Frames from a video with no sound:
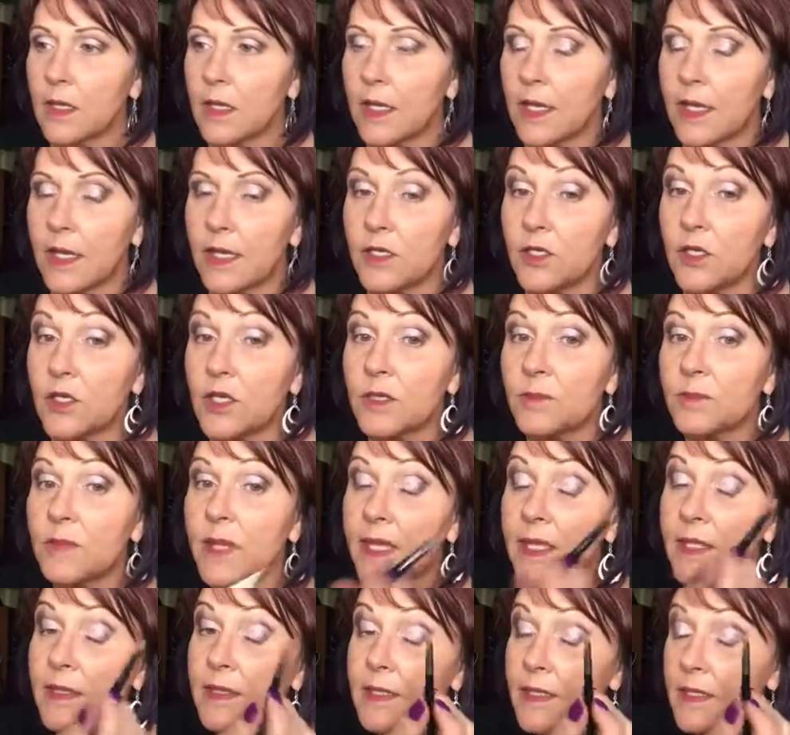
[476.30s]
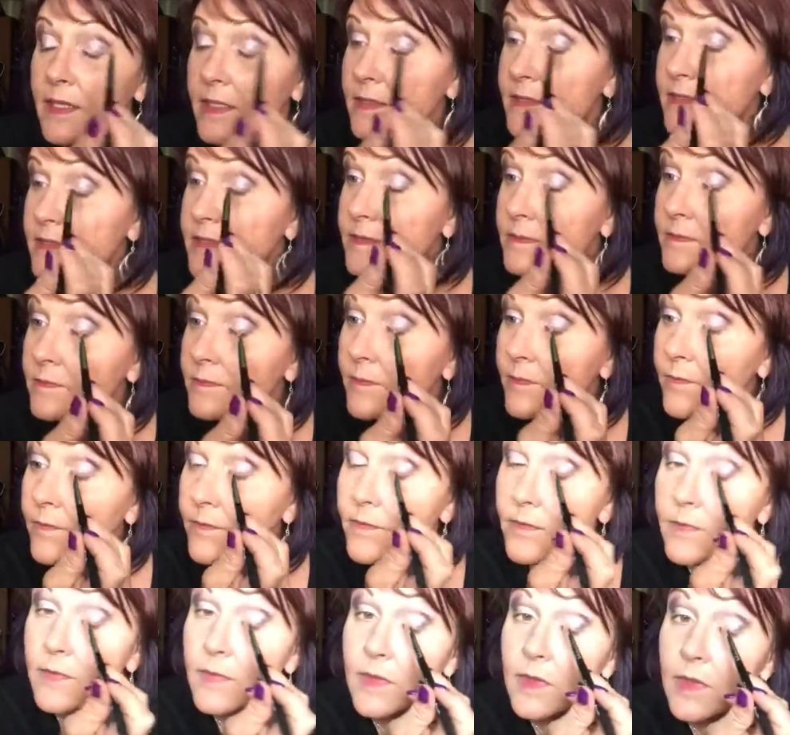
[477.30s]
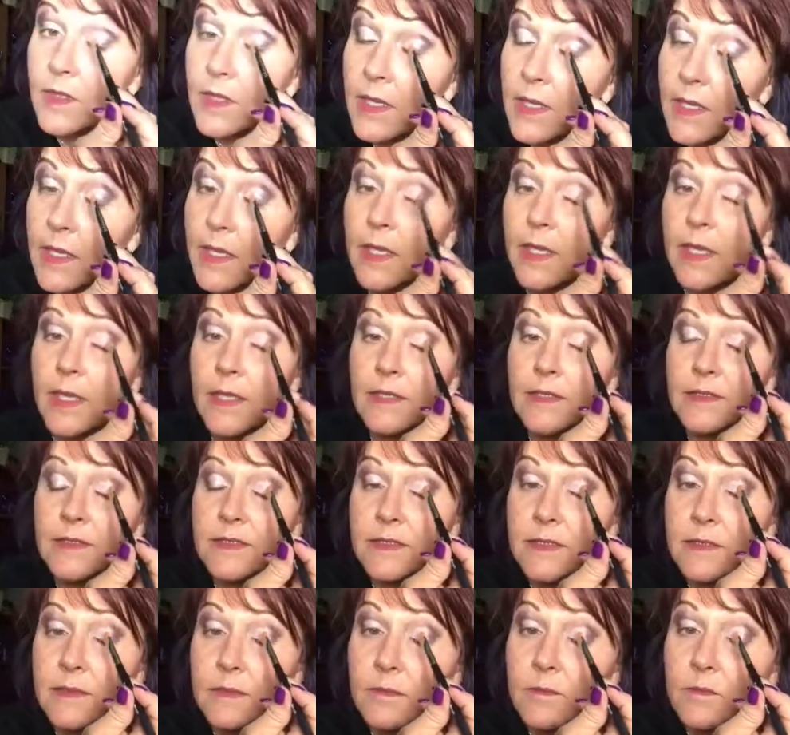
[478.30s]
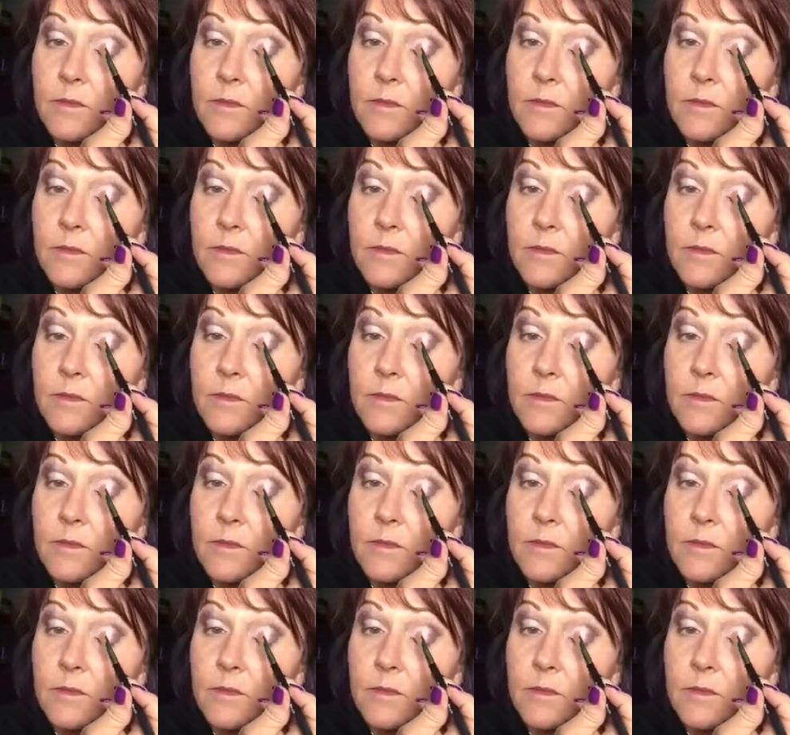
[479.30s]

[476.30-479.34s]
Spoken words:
And you can make this as